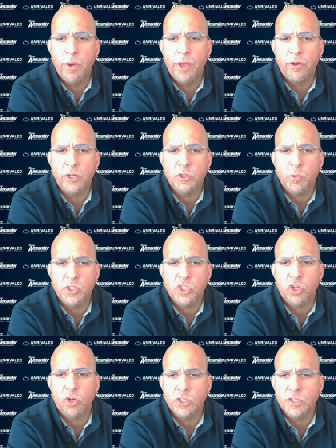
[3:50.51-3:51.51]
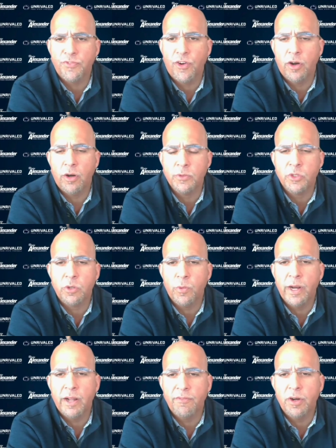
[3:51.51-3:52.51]
whether it's with search firms or
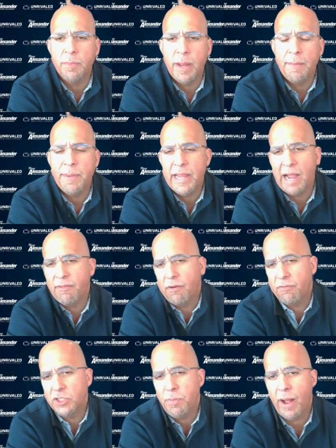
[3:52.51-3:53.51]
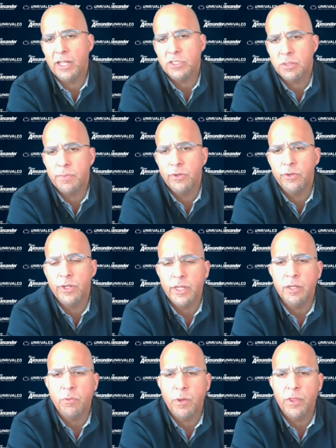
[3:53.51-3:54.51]
whatever it may be, I have a responsibility
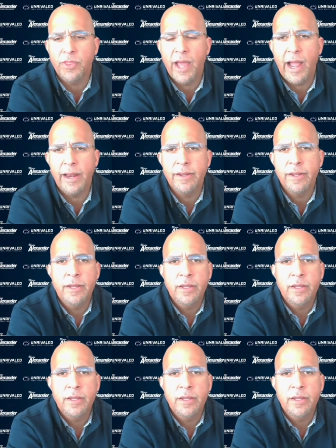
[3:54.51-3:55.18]
with that.